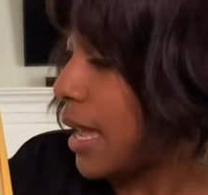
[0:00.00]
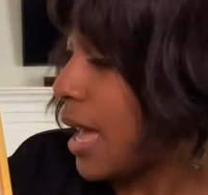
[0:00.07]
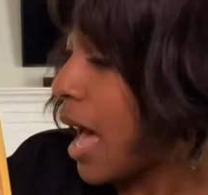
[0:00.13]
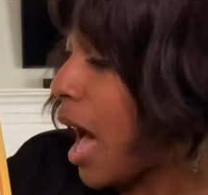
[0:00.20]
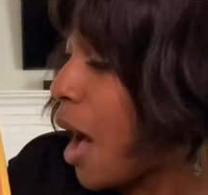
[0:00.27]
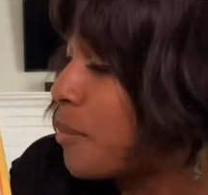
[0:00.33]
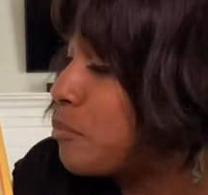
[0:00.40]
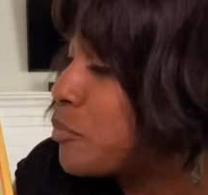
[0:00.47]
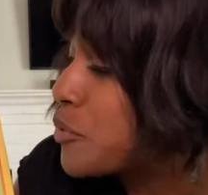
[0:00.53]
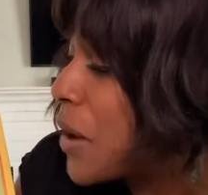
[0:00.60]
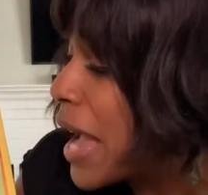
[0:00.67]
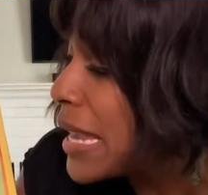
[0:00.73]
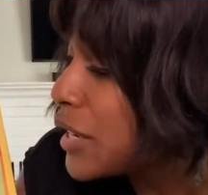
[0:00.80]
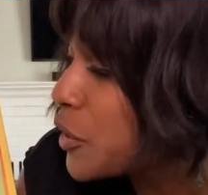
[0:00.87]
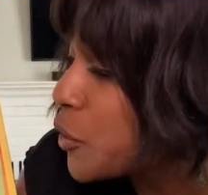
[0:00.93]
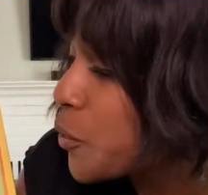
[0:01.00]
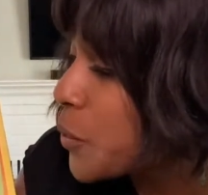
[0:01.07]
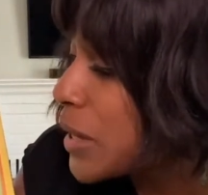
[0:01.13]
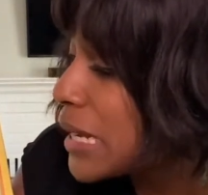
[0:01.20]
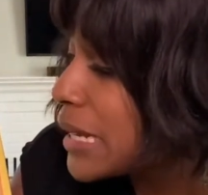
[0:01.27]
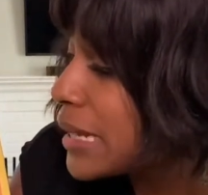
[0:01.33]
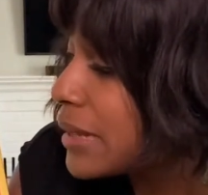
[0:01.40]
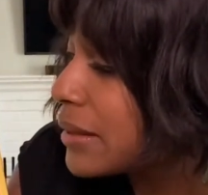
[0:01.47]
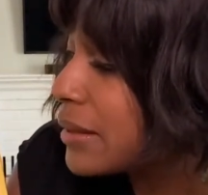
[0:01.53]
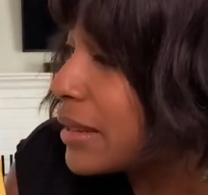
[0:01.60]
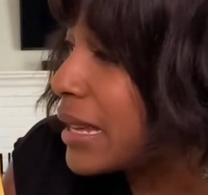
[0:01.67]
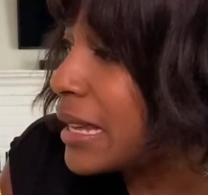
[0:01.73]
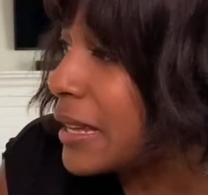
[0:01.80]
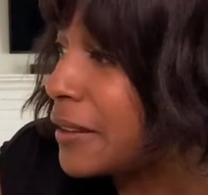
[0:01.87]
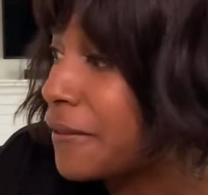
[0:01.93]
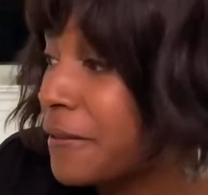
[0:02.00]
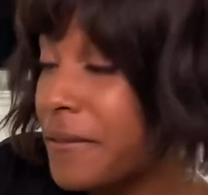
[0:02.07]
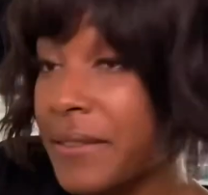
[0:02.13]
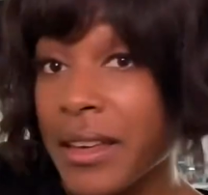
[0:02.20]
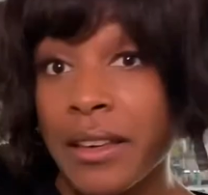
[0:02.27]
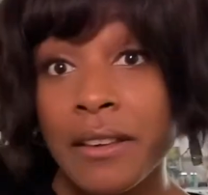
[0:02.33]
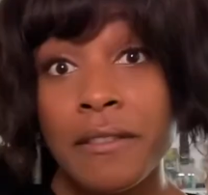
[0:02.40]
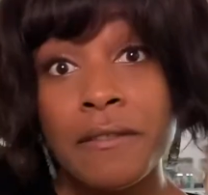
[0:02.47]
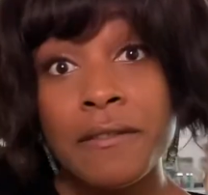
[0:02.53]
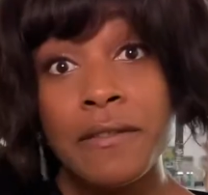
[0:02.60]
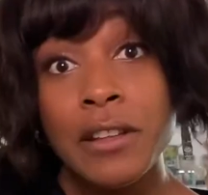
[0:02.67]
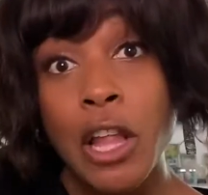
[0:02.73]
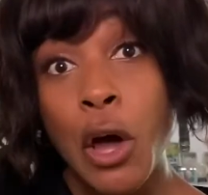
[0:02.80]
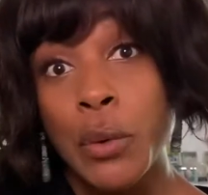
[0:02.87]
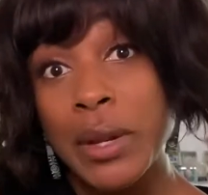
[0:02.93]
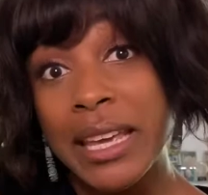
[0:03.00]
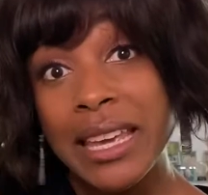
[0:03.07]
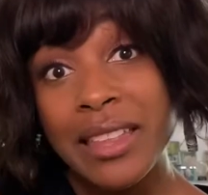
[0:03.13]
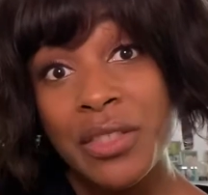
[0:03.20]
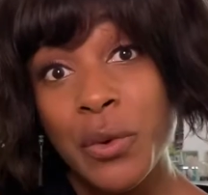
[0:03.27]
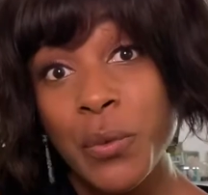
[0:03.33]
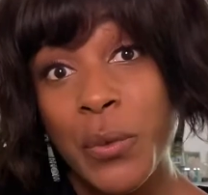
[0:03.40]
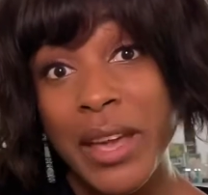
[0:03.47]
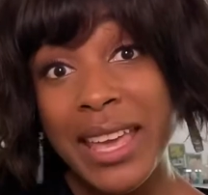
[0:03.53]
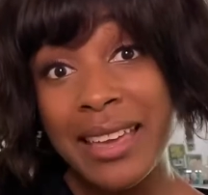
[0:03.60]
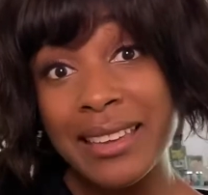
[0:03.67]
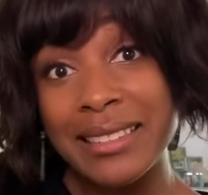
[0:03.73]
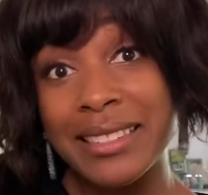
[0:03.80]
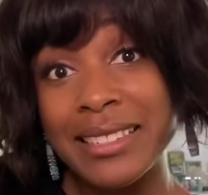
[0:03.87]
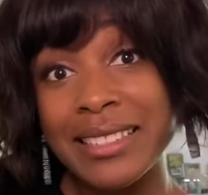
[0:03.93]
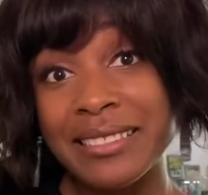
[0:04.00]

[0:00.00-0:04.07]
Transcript: A bright green leaf floating in the wind.